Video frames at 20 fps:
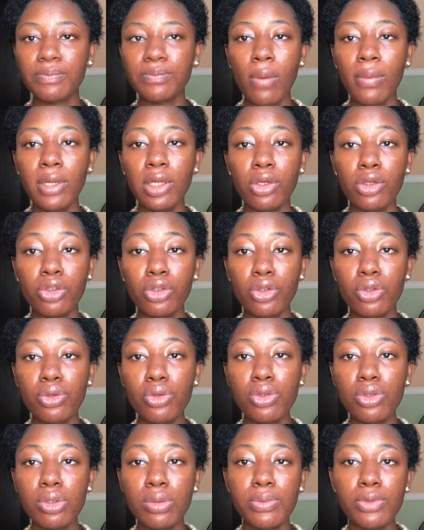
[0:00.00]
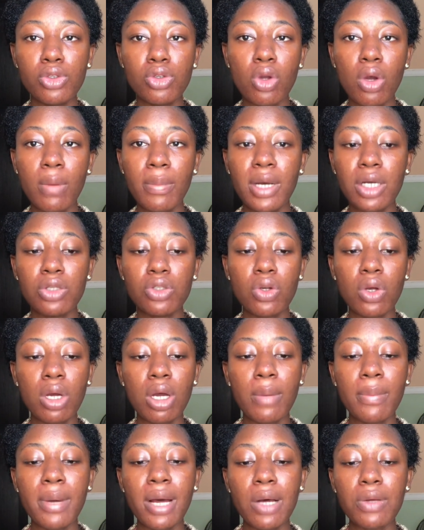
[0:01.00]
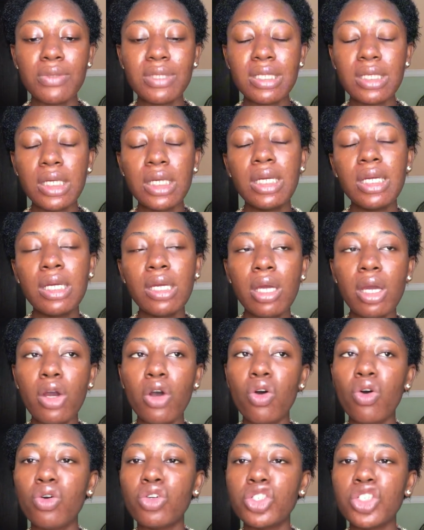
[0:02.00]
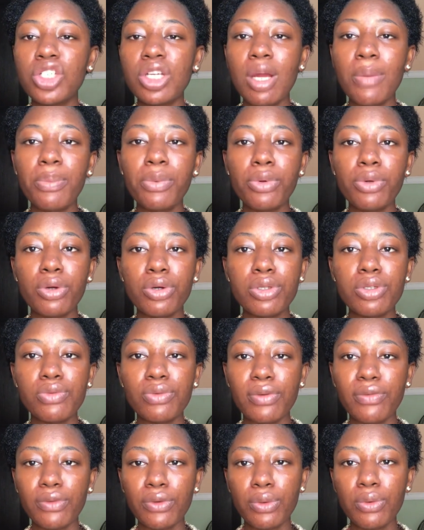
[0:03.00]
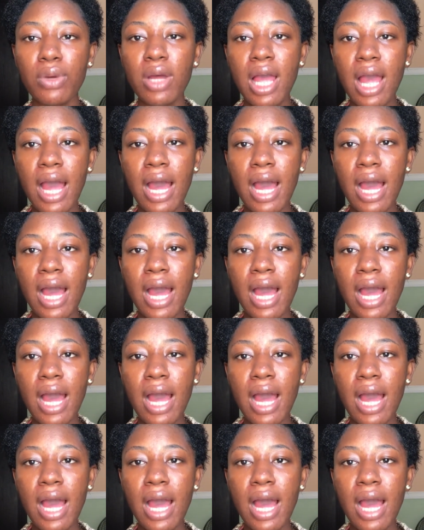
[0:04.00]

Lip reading: Coming on YouTube to come and talk about skincare or share product review,